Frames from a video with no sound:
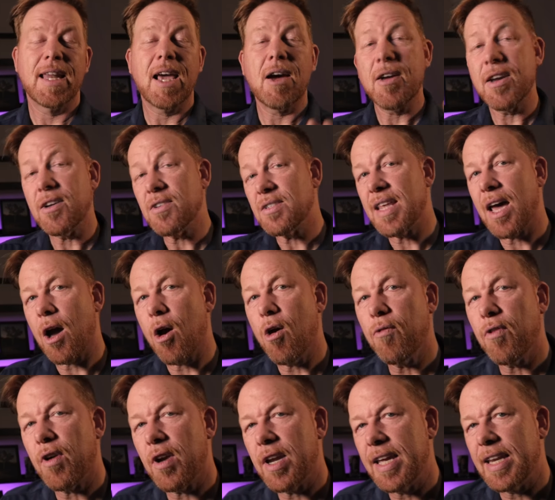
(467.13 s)
Now here's the
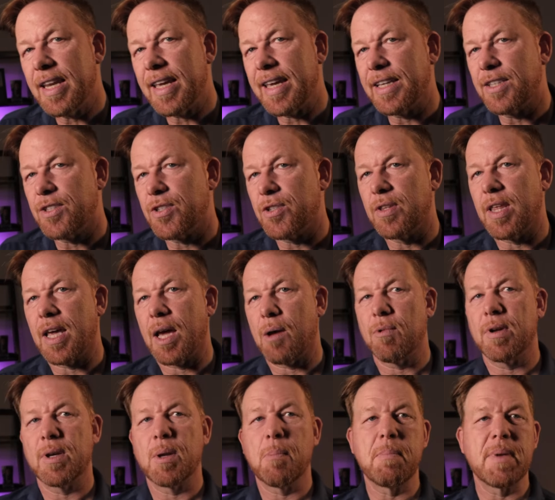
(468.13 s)
overheating issue that I
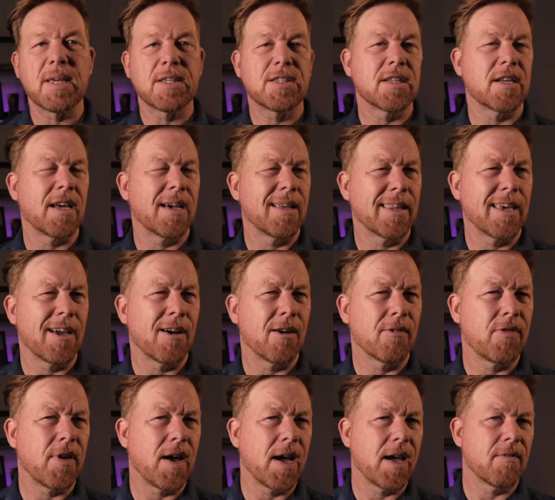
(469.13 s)
wanted to mention on the R
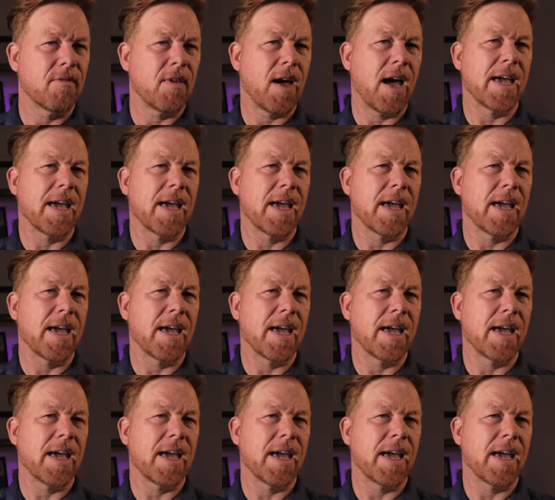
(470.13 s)
five.